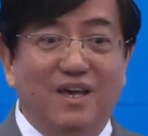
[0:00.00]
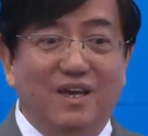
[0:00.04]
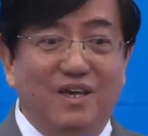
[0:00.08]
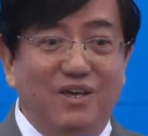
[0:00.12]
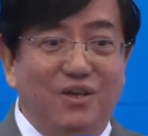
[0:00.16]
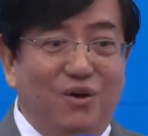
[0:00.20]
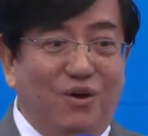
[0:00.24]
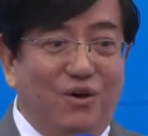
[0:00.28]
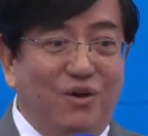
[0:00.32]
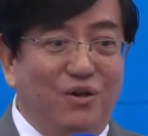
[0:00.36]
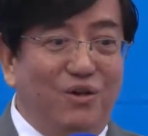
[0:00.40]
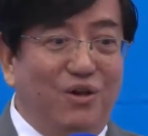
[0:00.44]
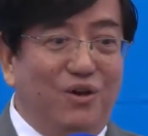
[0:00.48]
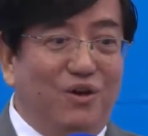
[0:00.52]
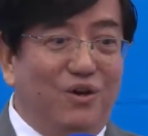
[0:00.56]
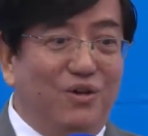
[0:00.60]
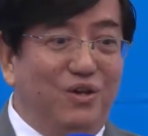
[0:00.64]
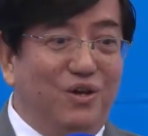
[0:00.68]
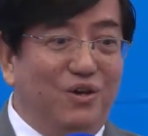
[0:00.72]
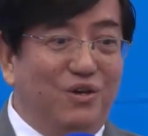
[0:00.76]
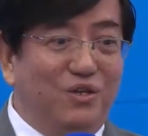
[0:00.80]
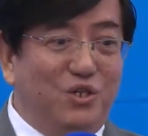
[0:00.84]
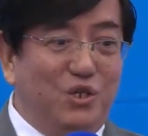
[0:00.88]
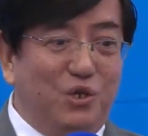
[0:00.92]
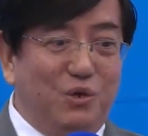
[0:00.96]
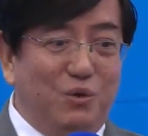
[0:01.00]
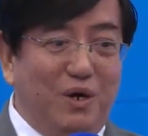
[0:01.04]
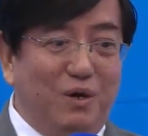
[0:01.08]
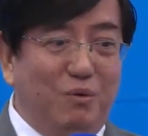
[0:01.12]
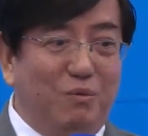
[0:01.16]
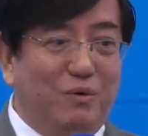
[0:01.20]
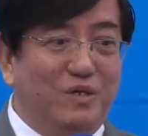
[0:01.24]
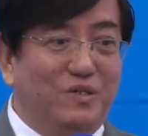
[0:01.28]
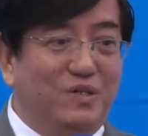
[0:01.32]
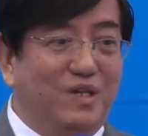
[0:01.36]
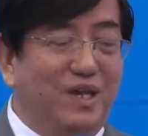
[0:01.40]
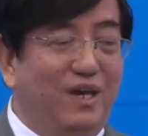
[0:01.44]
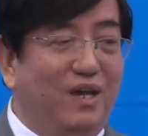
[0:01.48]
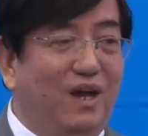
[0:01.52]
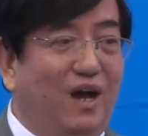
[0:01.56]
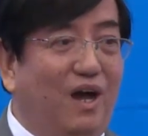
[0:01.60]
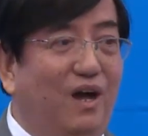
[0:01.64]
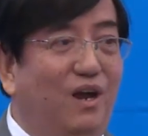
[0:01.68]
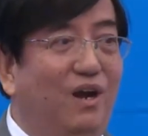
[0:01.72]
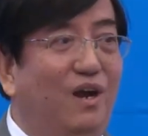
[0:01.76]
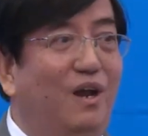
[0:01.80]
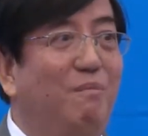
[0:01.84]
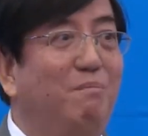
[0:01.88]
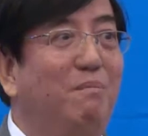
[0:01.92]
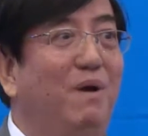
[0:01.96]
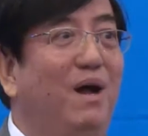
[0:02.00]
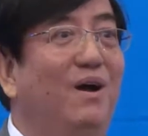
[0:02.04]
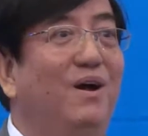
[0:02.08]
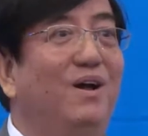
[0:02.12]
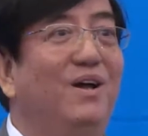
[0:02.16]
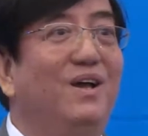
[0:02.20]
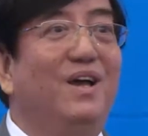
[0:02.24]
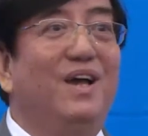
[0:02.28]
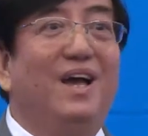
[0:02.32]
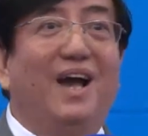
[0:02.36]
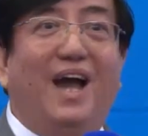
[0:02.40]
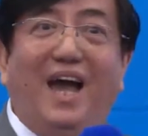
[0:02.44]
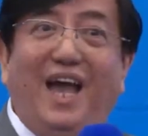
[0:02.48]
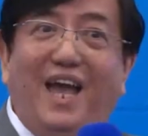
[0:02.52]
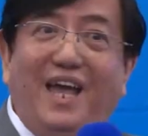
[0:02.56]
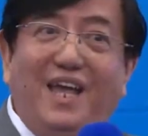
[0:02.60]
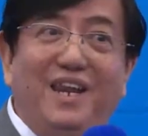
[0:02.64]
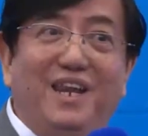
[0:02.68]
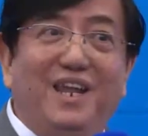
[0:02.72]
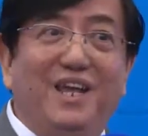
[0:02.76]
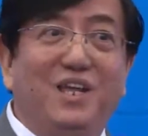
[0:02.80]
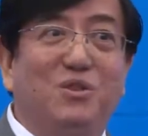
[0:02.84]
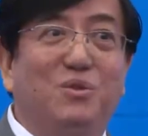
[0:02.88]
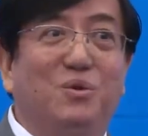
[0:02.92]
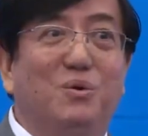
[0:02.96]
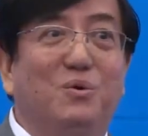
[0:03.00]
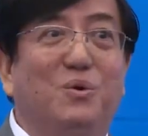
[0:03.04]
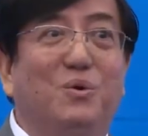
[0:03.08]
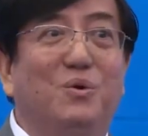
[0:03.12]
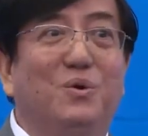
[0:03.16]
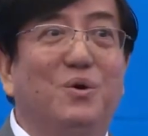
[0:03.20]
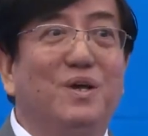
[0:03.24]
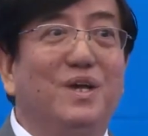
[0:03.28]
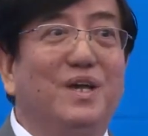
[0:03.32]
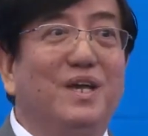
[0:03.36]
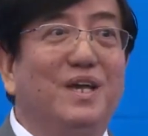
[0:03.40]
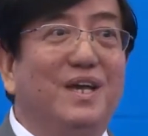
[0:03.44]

your children will say, Alamak, I need to